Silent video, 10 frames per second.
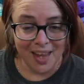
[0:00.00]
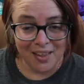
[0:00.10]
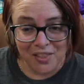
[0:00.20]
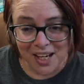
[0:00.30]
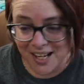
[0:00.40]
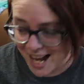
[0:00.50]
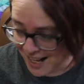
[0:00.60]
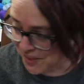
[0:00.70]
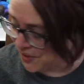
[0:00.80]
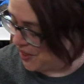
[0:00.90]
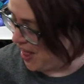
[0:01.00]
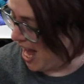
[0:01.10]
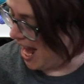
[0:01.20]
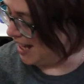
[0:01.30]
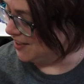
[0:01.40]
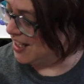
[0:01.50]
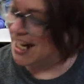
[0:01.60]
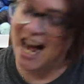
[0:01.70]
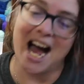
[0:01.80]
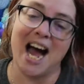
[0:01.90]
The next thing
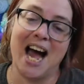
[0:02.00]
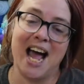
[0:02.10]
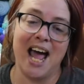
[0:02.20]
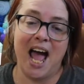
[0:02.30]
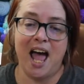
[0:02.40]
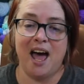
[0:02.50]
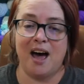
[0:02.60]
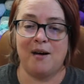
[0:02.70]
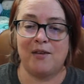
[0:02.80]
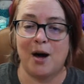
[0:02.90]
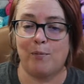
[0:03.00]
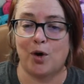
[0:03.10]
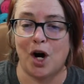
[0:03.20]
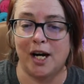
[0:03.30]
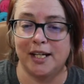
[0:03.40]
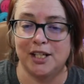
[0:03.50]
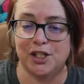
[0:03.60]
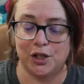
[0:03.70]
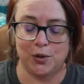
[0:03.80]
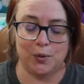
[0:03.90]
that I have brought
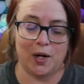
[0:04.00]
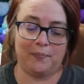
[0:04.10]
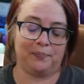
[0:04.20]
into